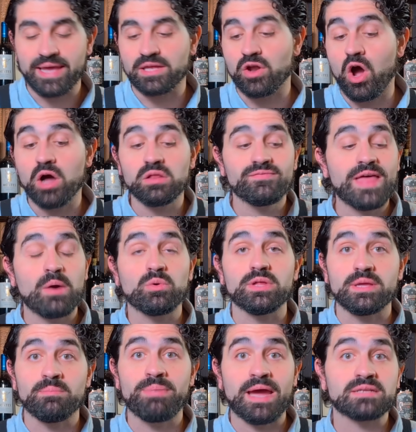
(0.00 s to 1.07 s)
and all of that will
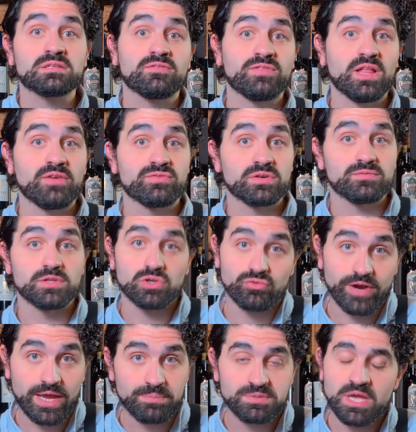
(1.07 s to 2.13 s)
impact the flavor of the
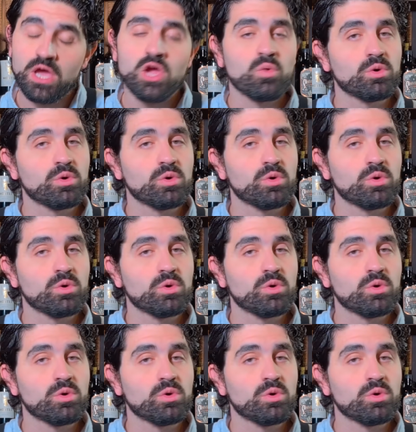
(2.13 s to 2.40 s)
grapes,